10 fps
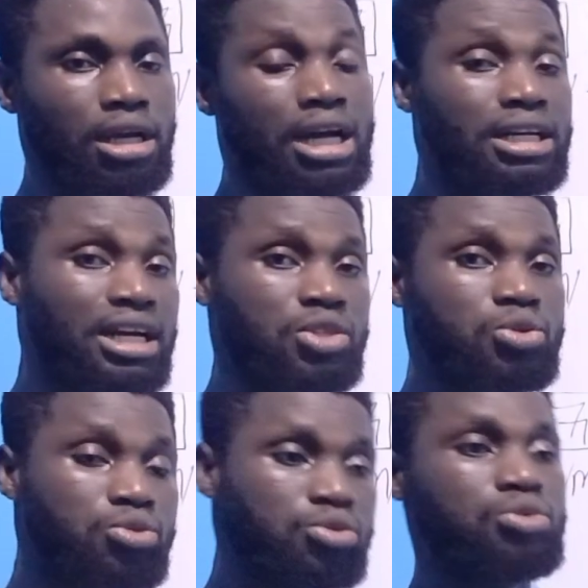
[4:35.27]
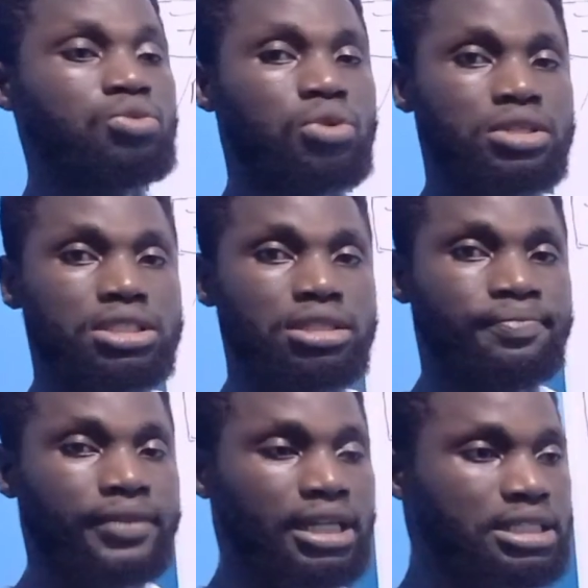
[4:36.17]
understood what
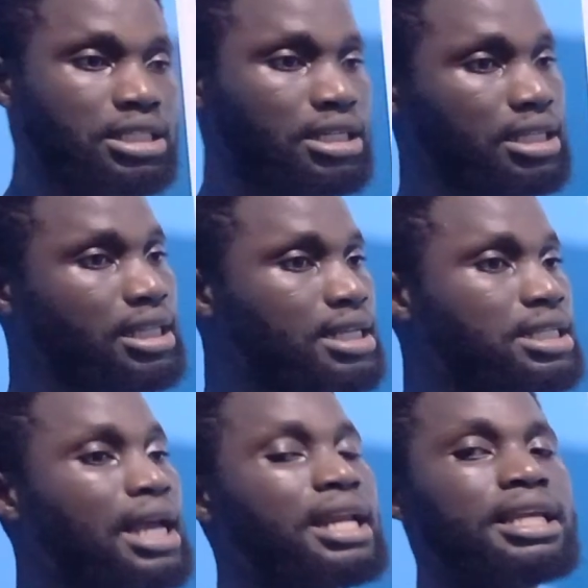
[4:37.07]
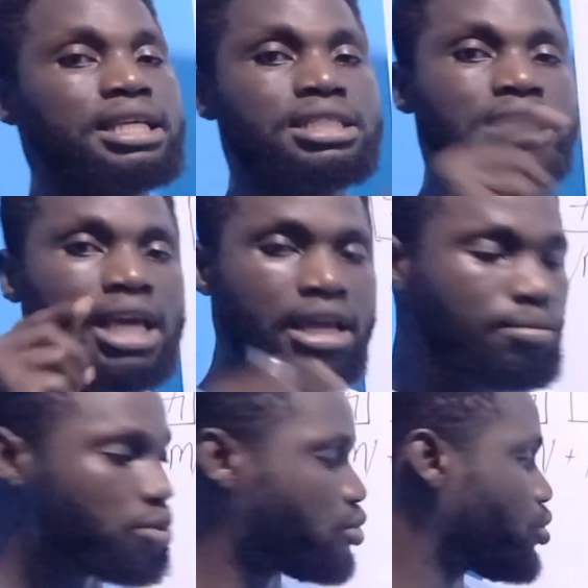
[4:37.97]
is in the text, and is
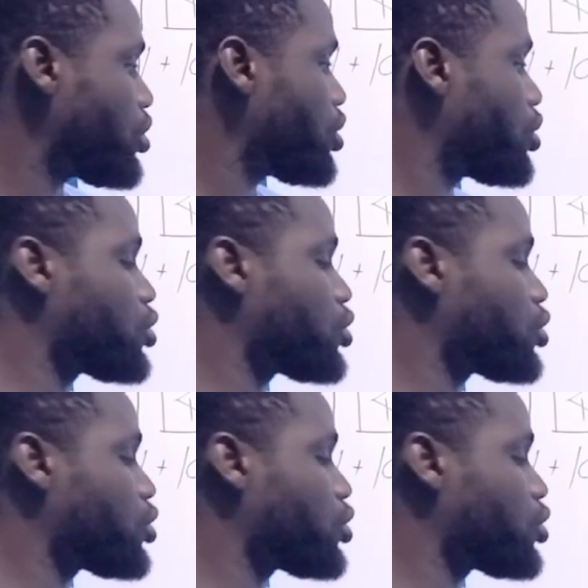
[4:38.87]
able